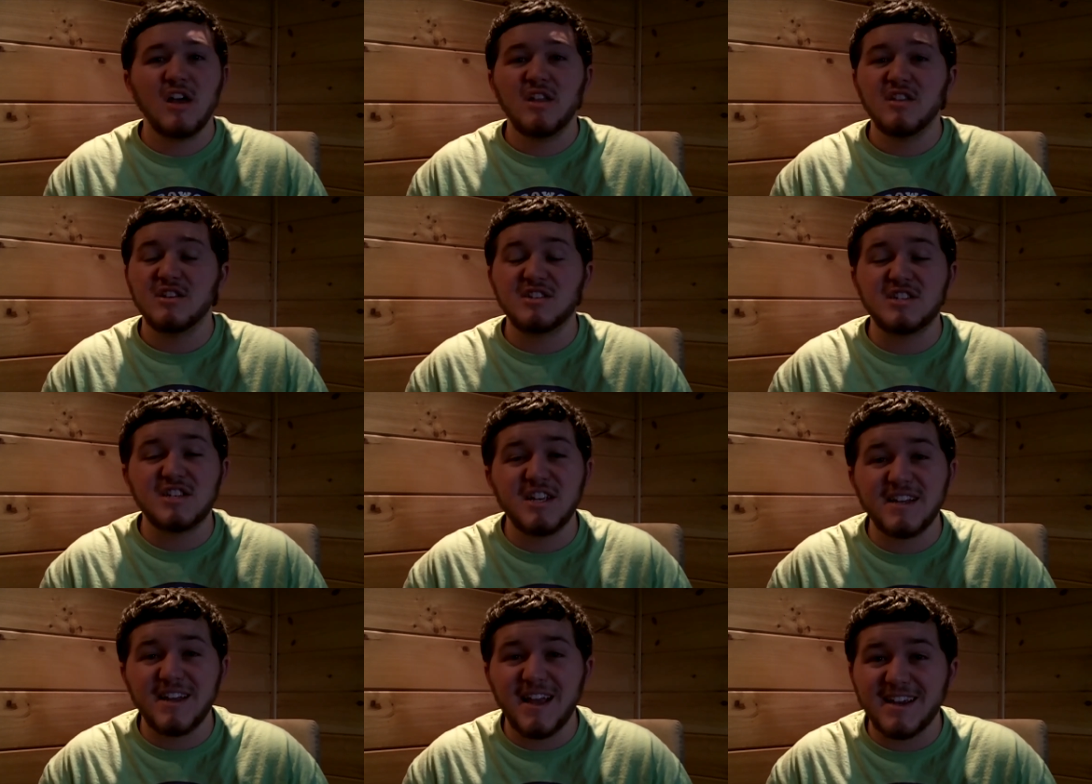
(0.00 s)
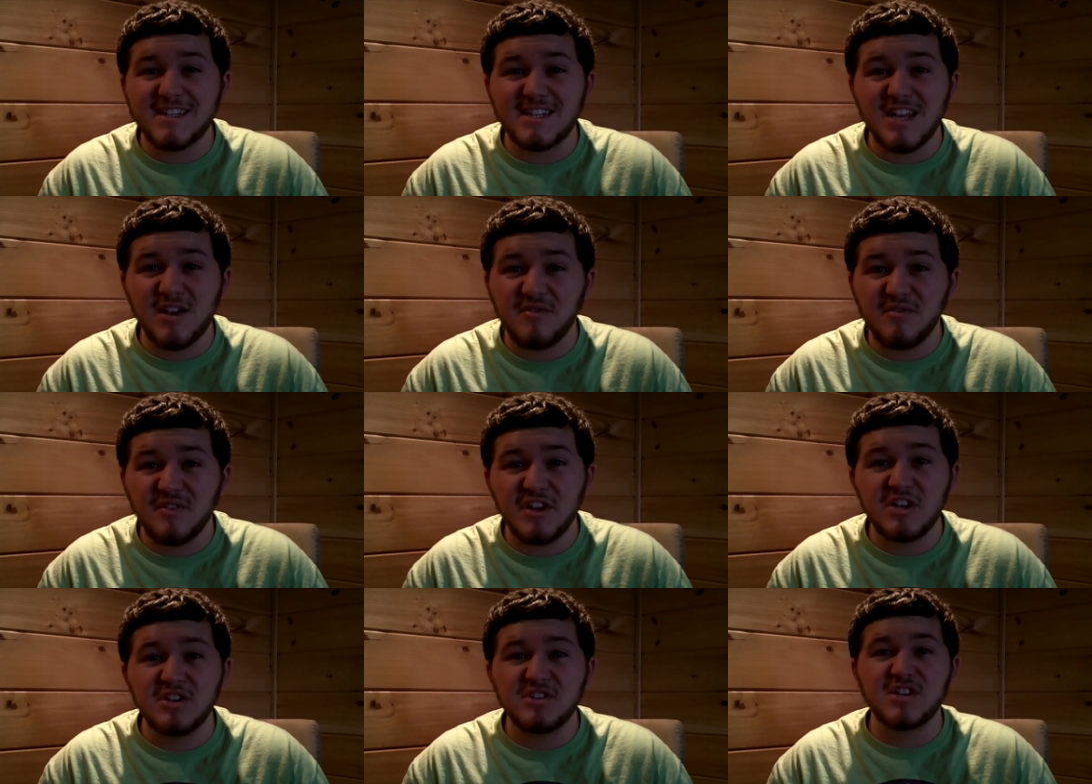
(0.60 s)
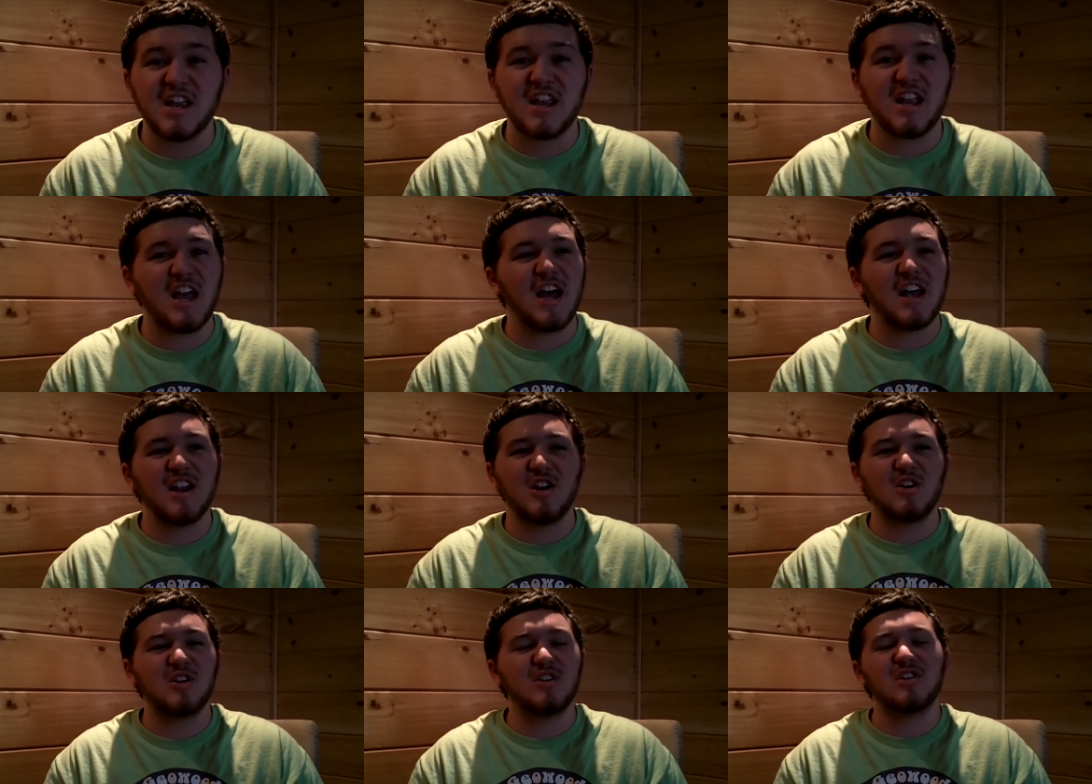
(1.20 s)
The see you next time videos I got
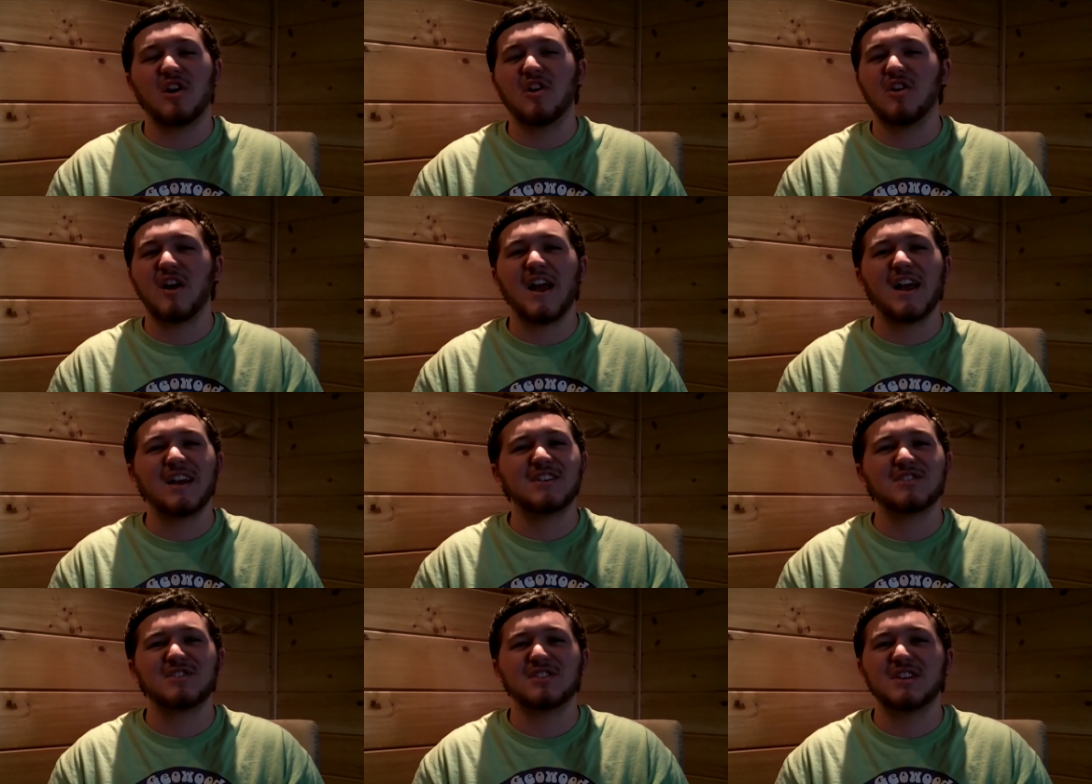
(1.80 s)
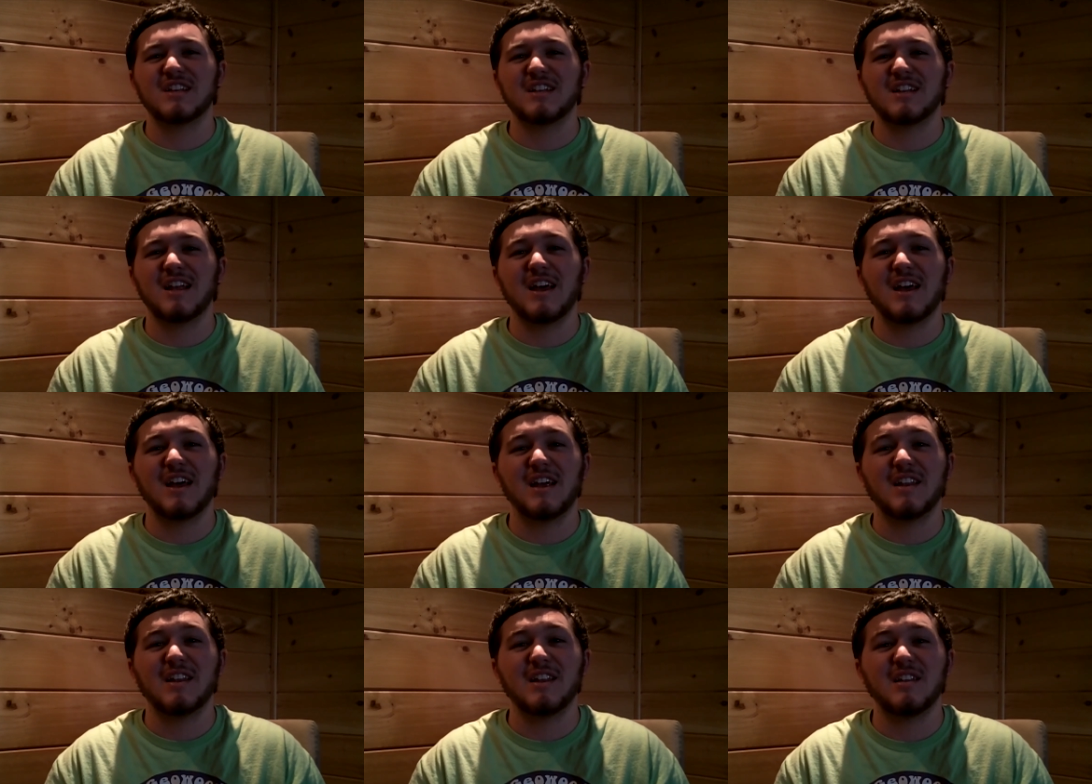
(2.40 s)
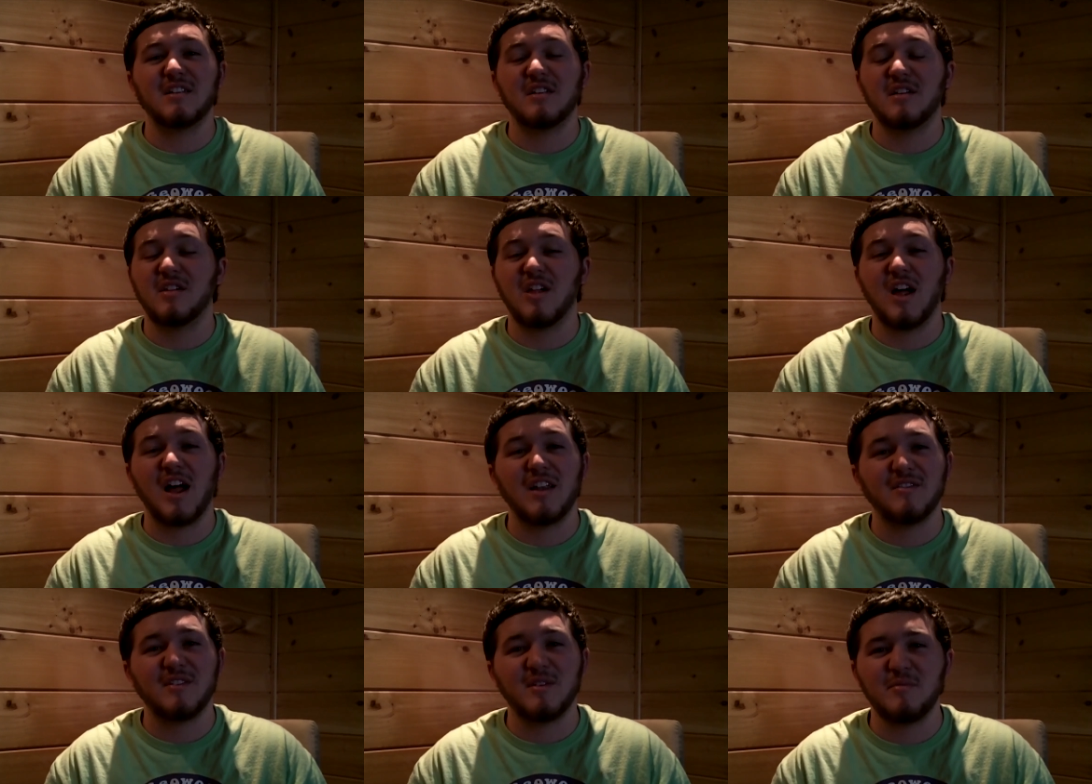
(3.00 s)
are excellent, and a
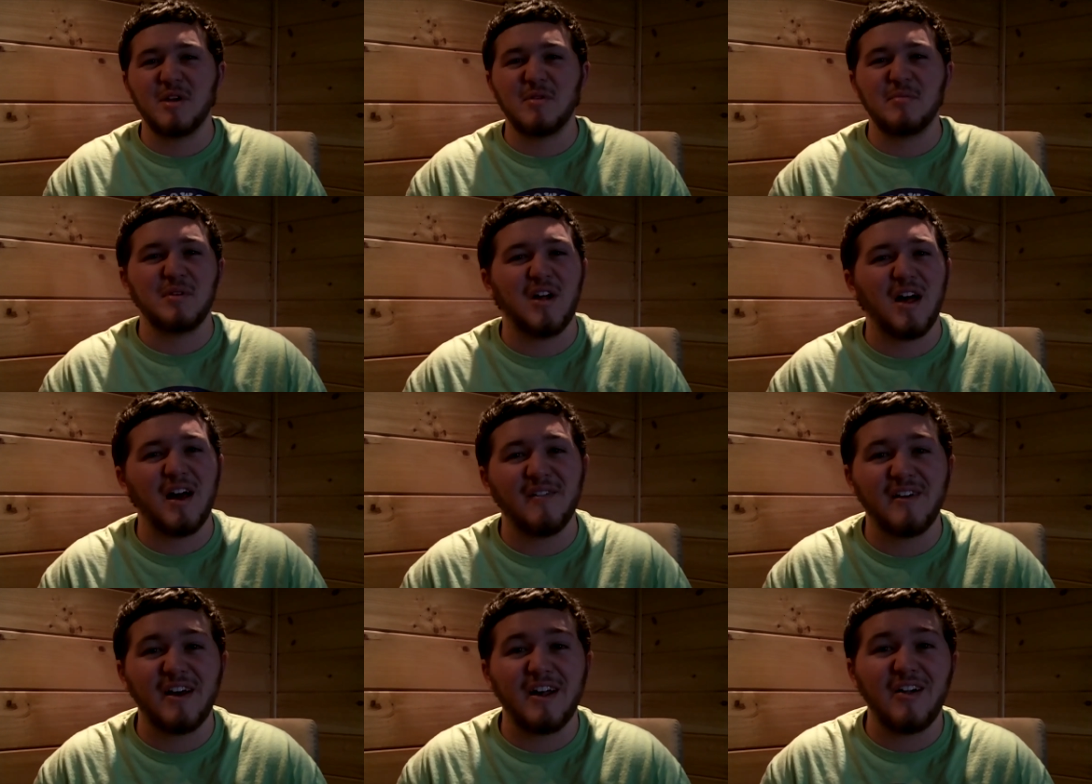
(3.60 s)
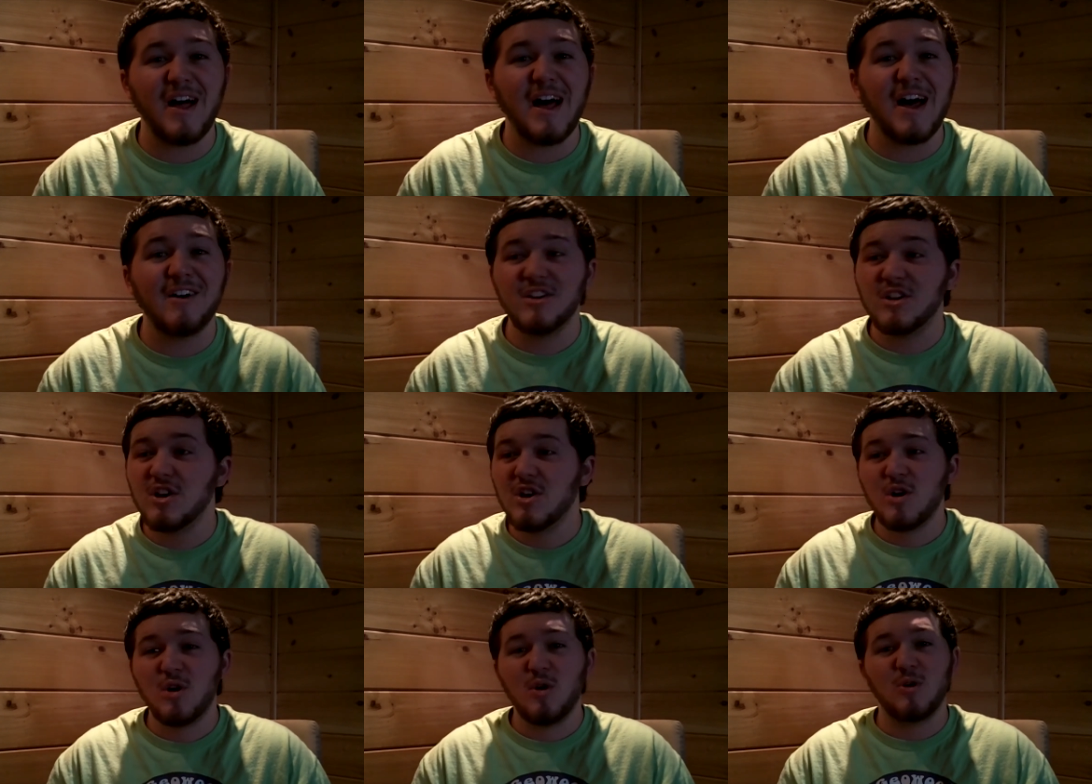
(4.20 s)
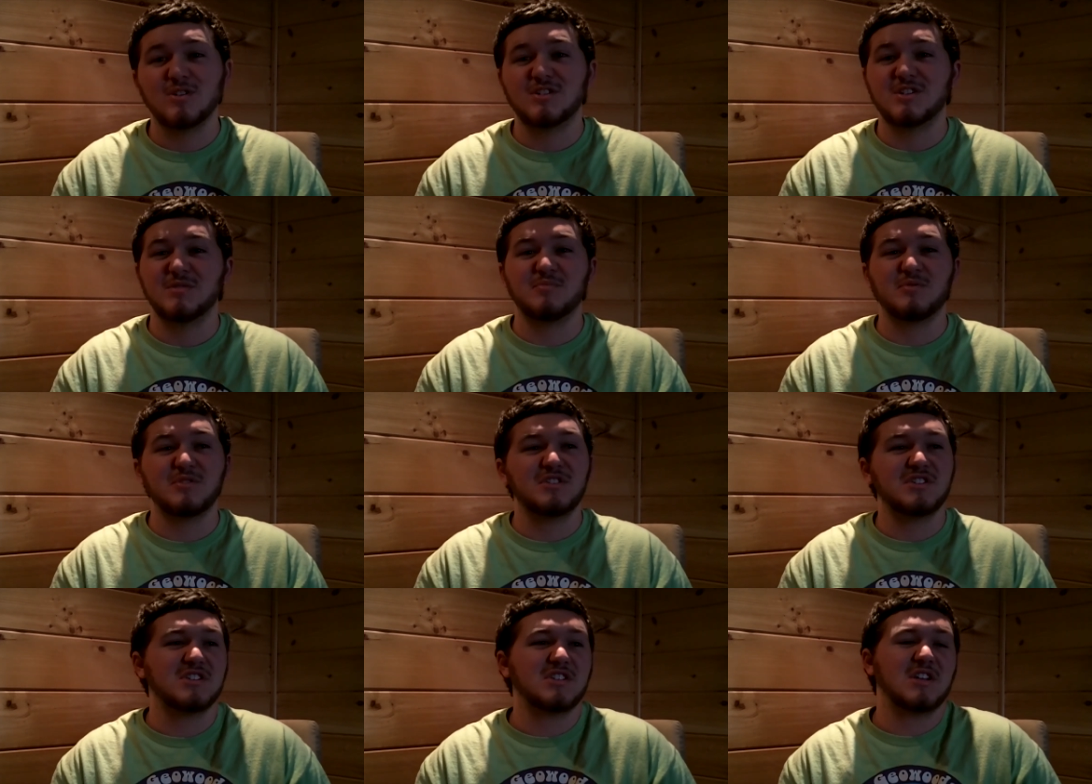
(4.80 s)
lot of them made me laugh out loud or simply
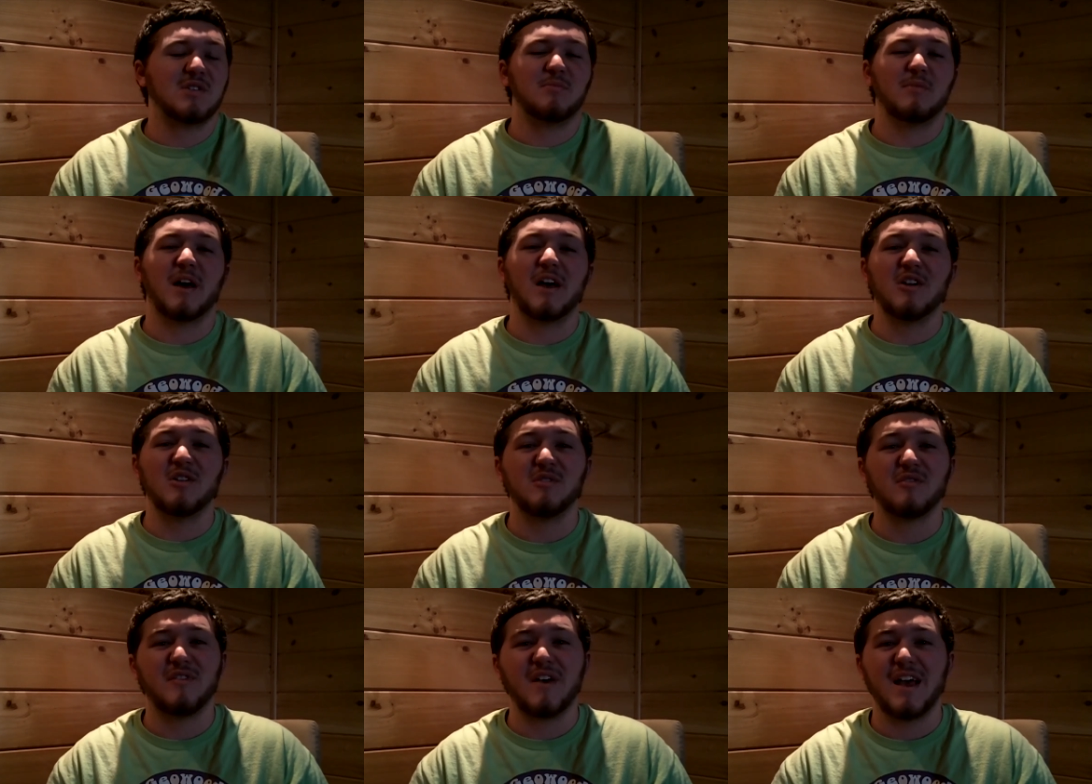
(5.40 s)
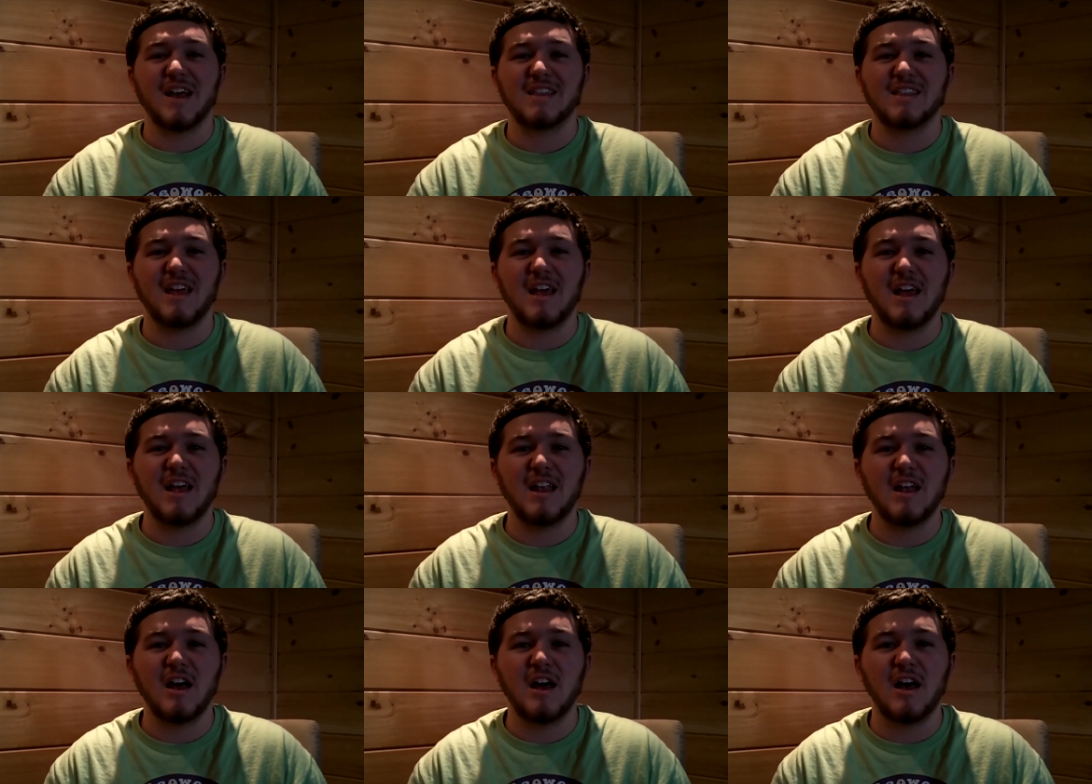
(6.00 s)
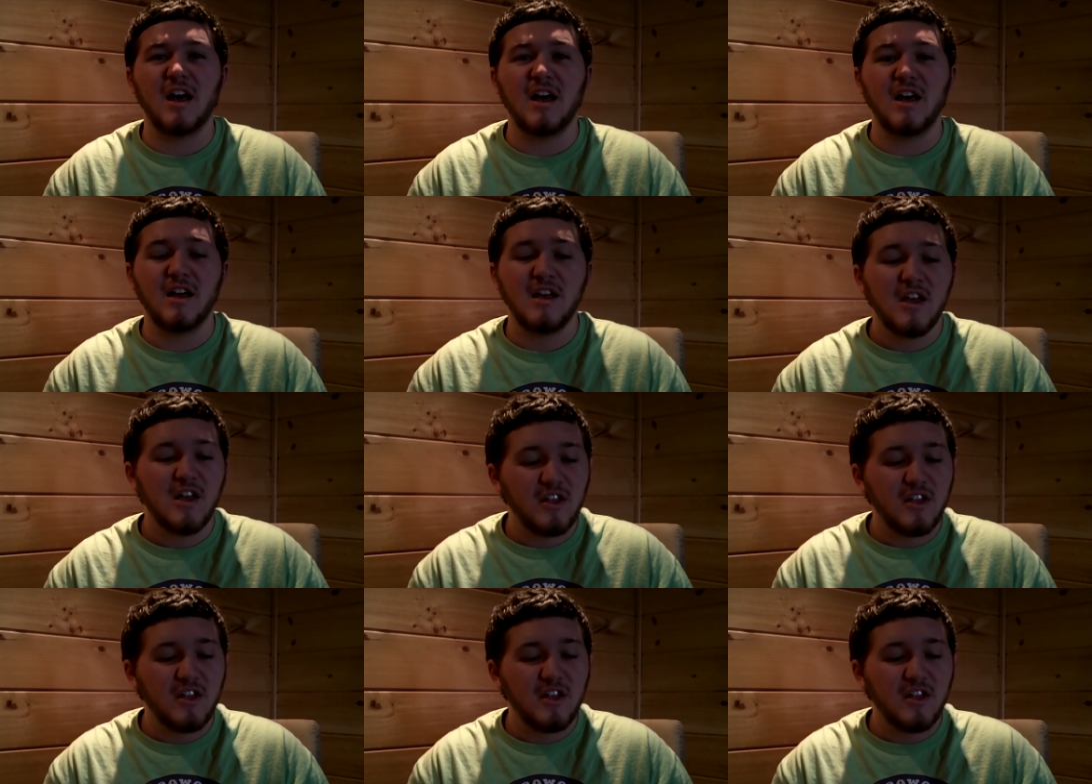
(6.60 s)
just admire the fact that